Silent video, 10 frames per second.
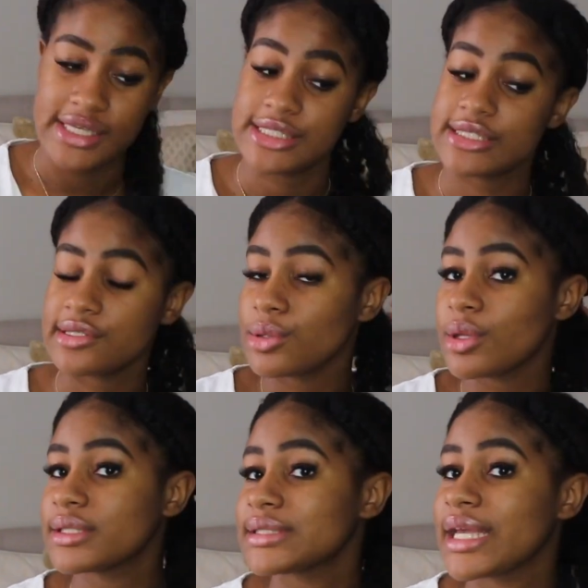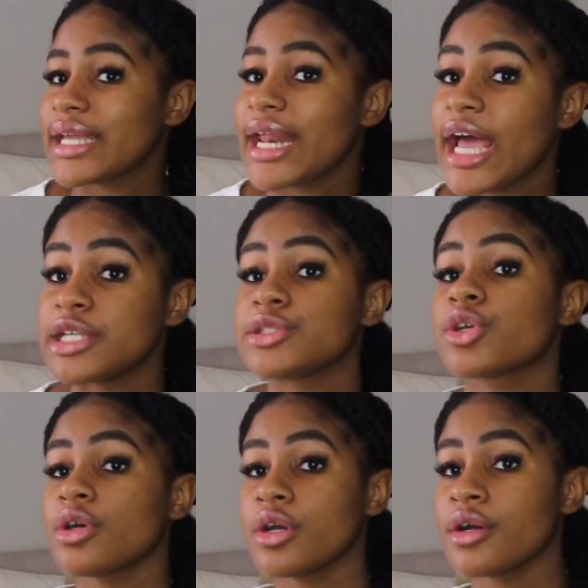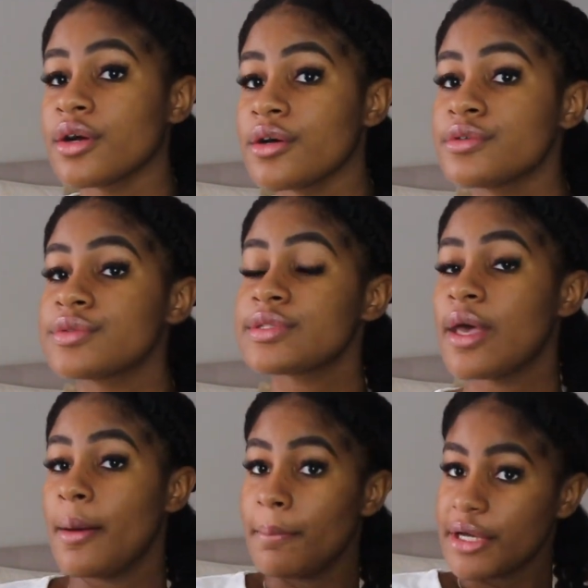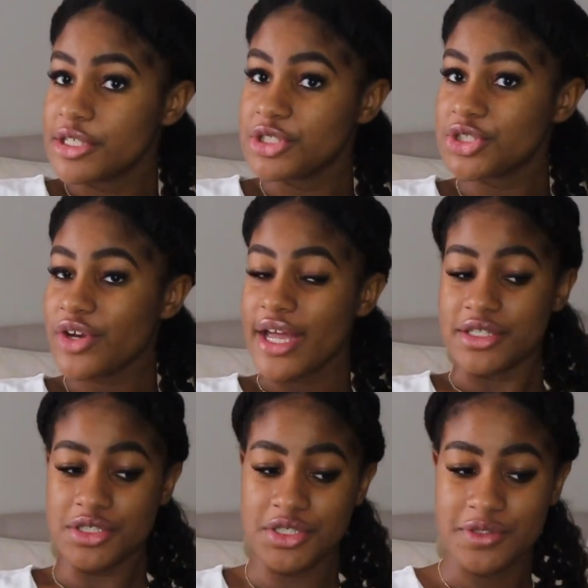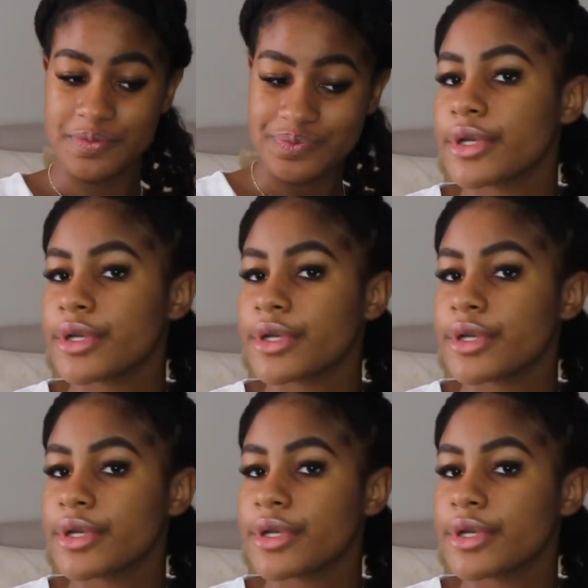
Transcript: It still looks like it has curls, but it's stretched.